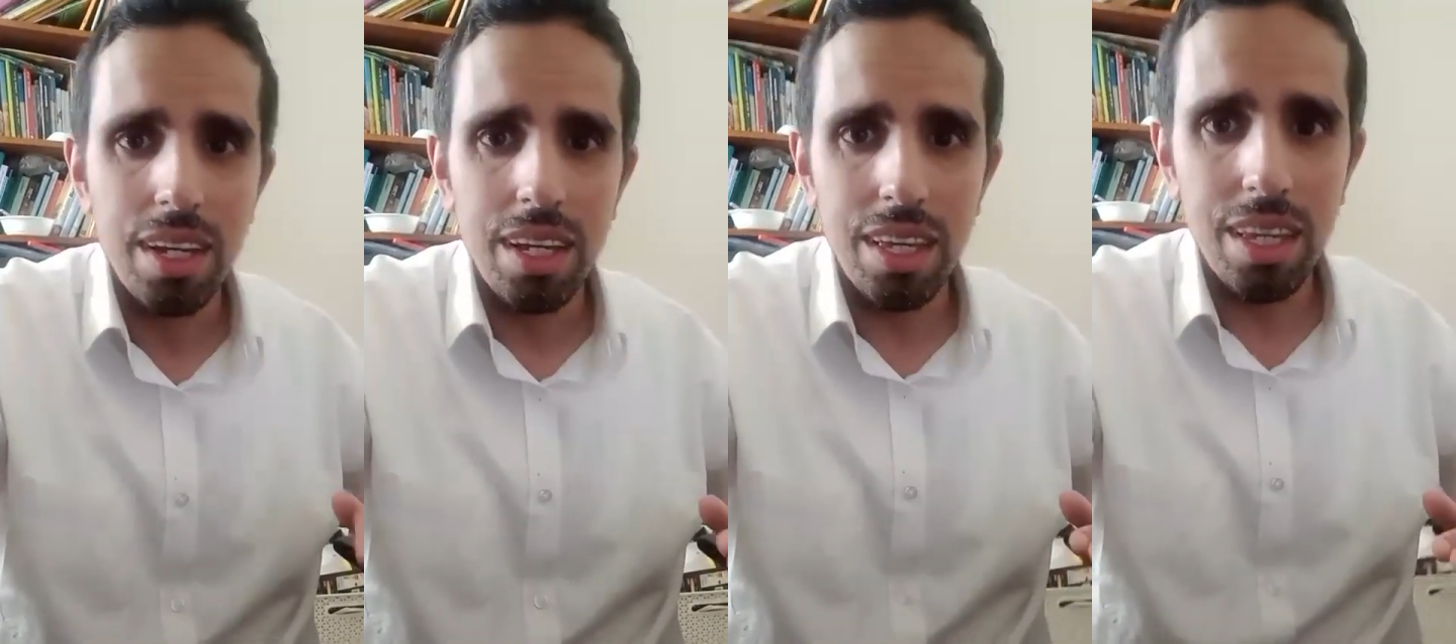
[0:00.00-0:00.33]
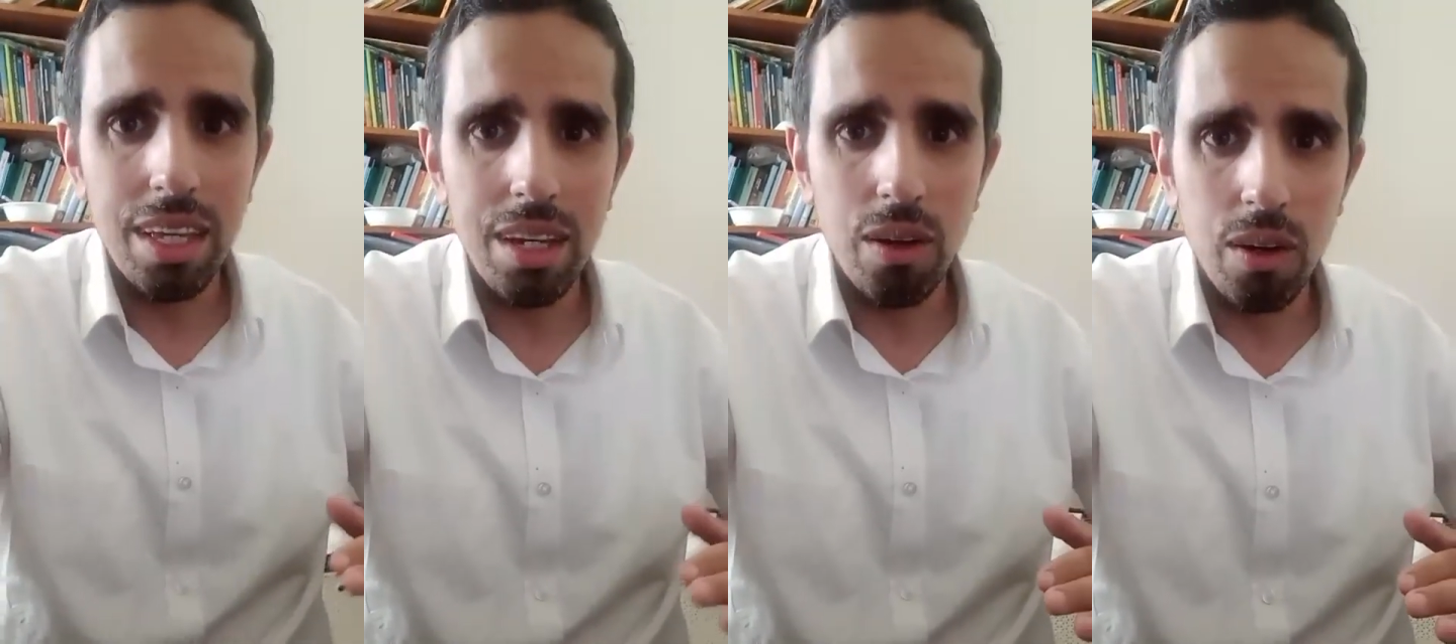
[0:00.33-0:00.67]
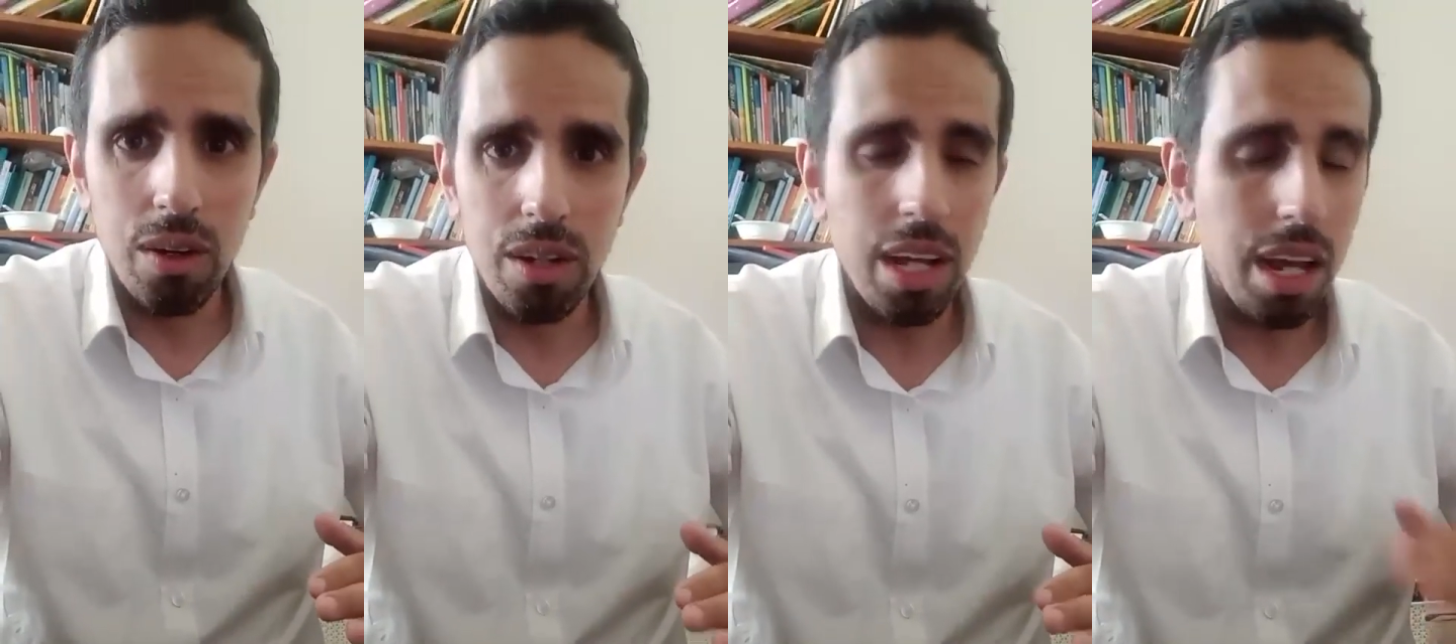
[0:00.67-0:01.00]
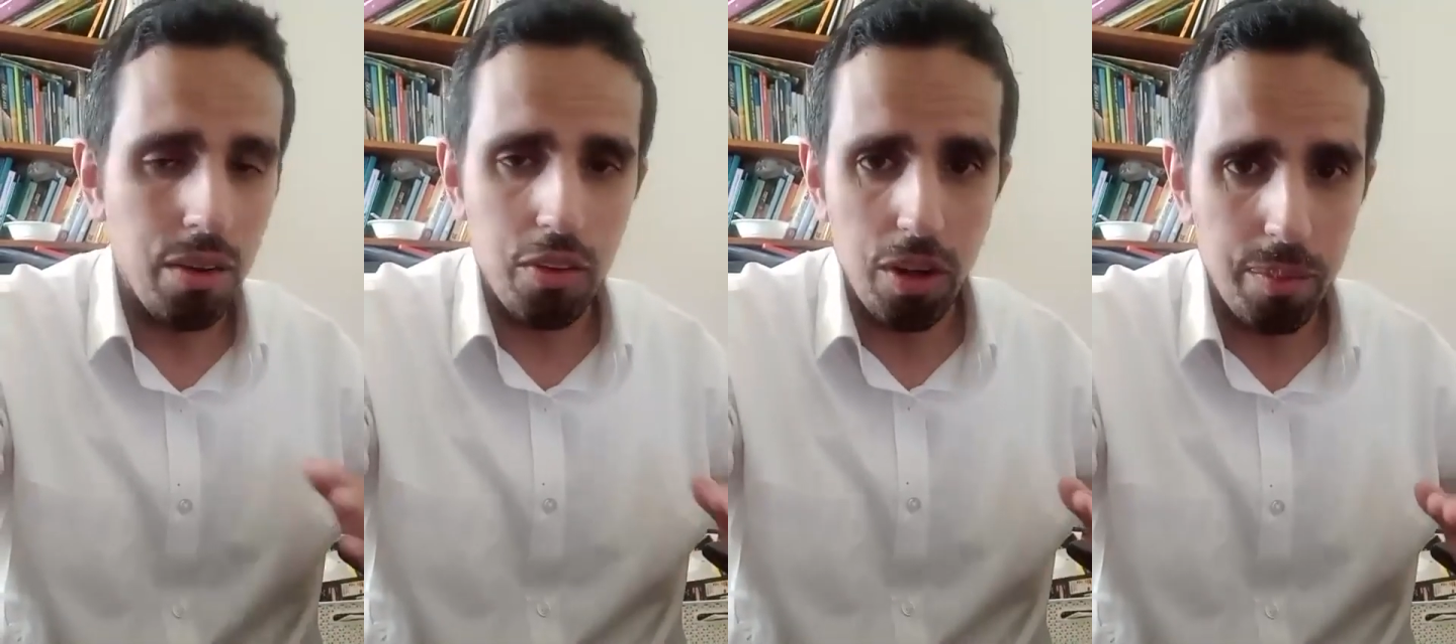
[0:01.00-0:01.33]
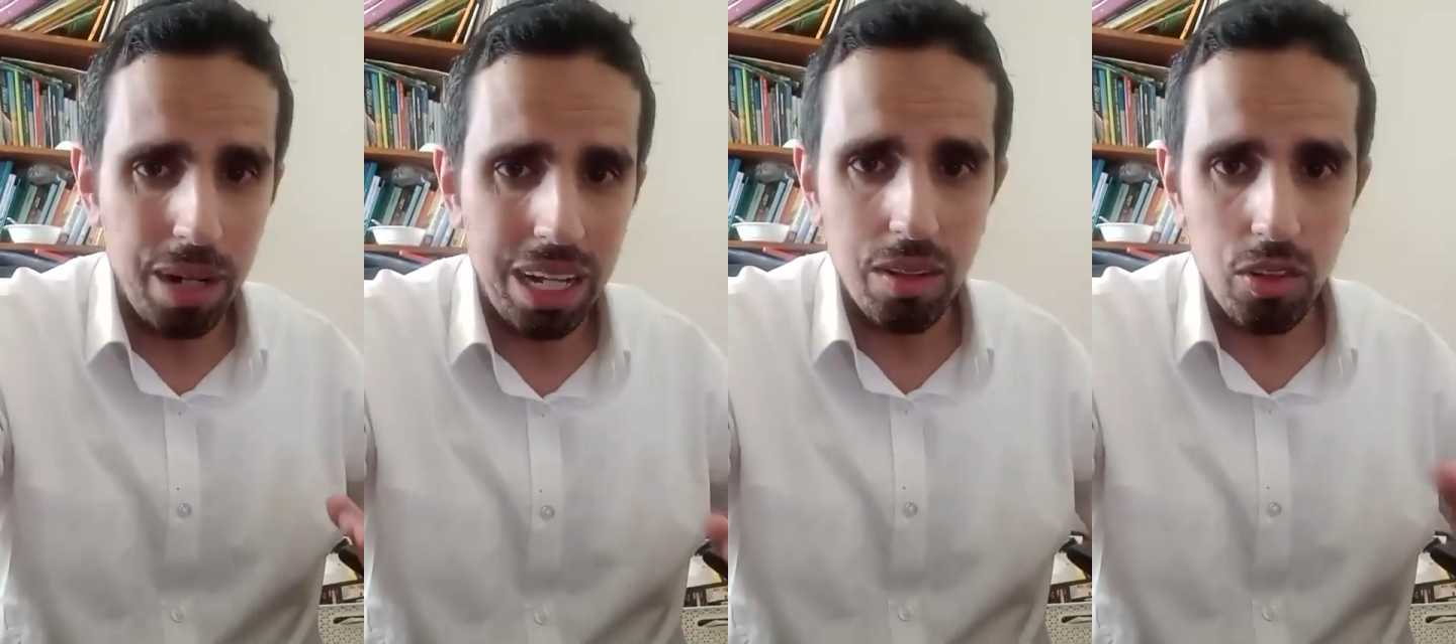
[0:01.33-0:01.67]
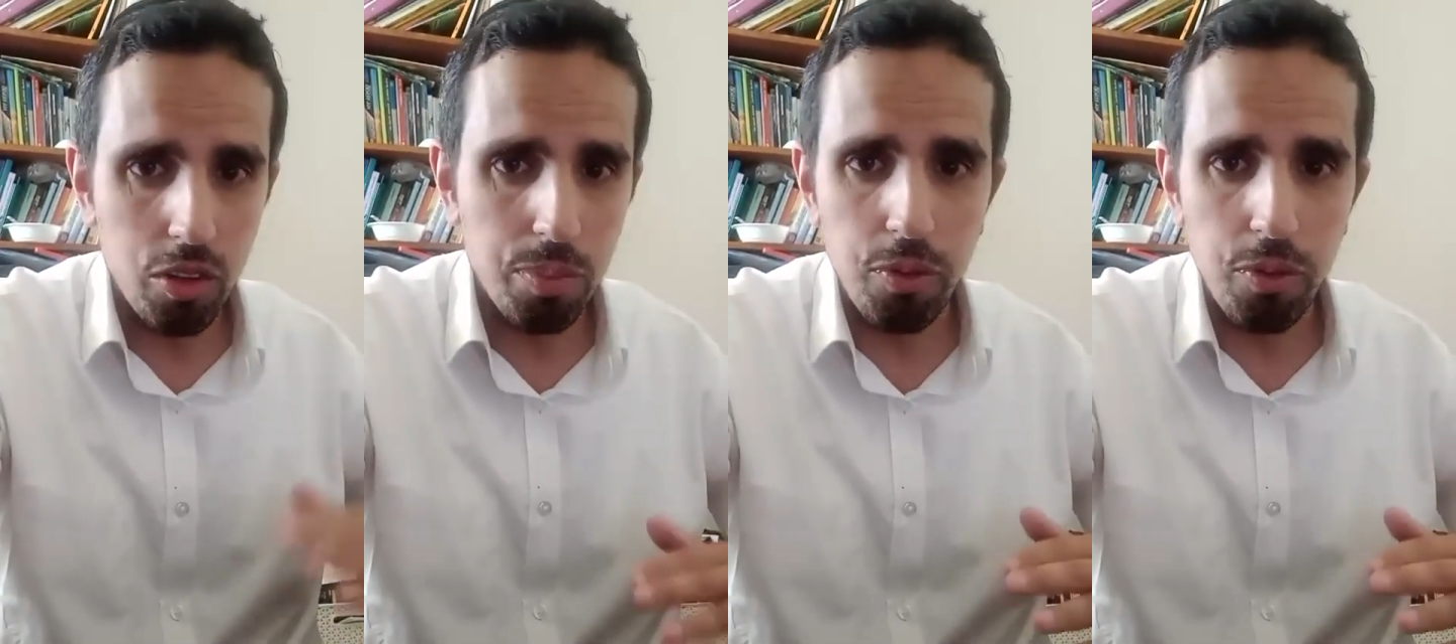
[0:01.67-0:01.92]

here on Erev Shabbat, just